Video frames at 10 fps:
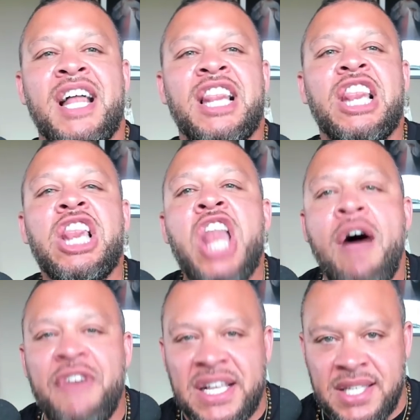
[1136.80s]

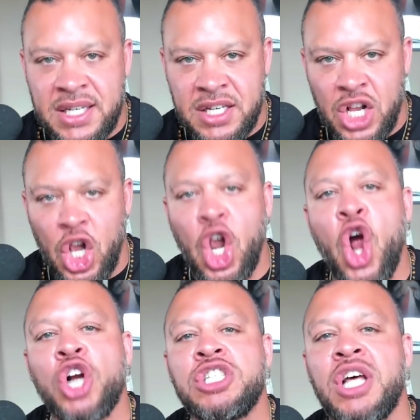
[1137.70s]
love it.
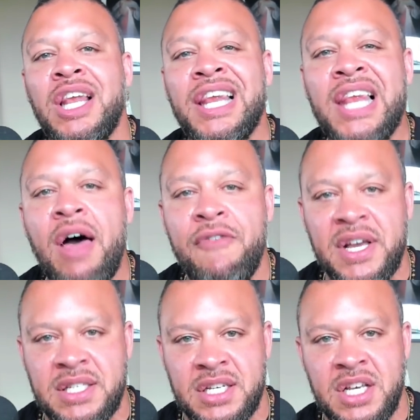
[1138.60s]
Learn to love
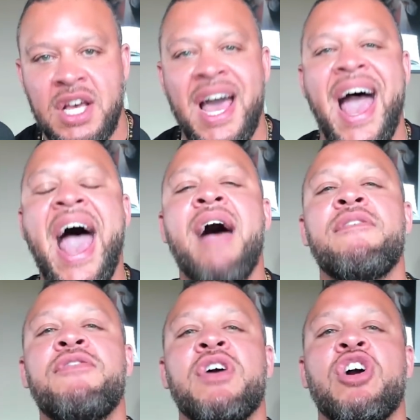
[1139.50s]
it.
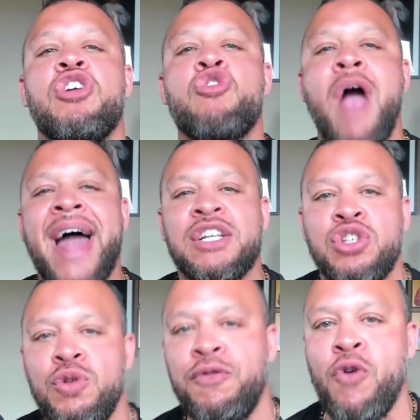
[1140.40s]
Have
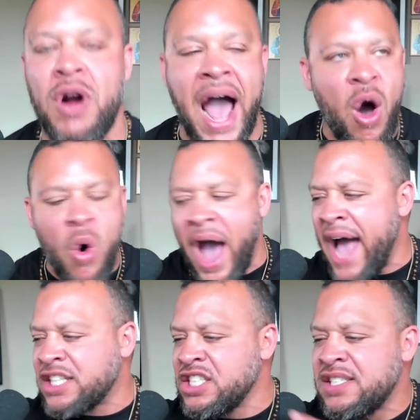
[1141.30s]
gratitude for it. I will
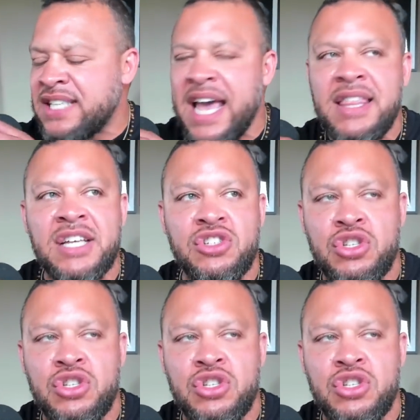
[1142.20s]
actually say this